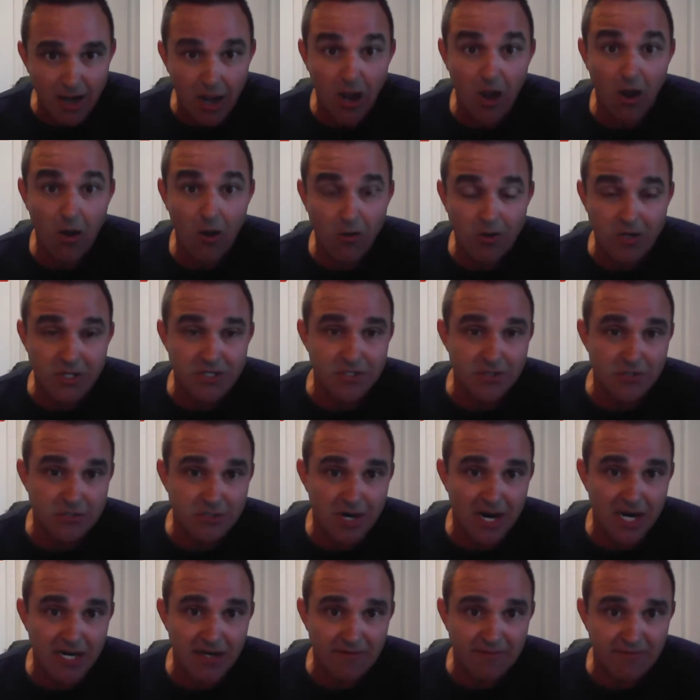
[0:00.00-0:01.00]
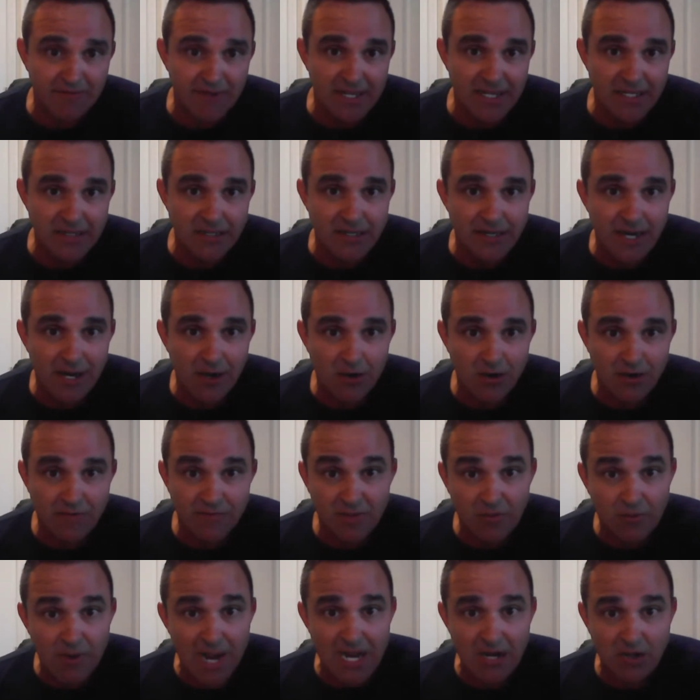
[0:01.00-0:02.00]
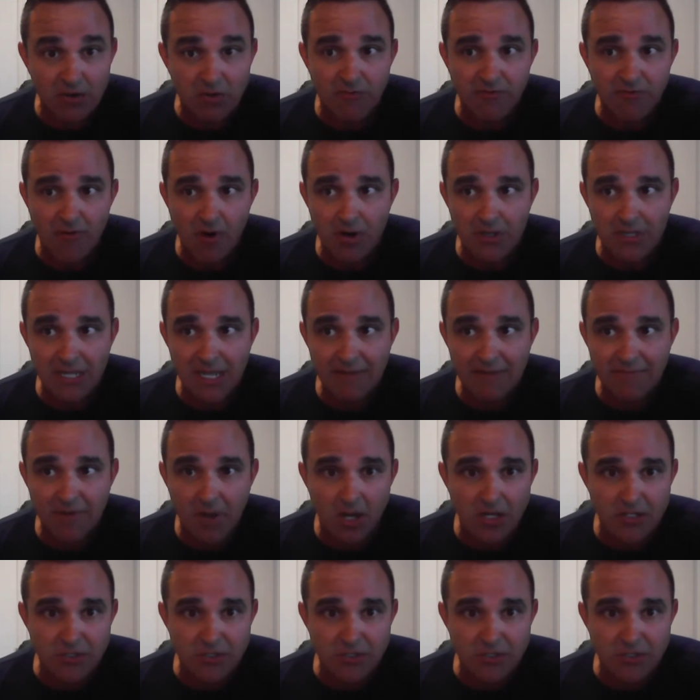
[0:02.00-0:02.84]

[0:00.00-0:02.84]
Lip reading: Oh, because you're trying to fit in the narrative of the radical far left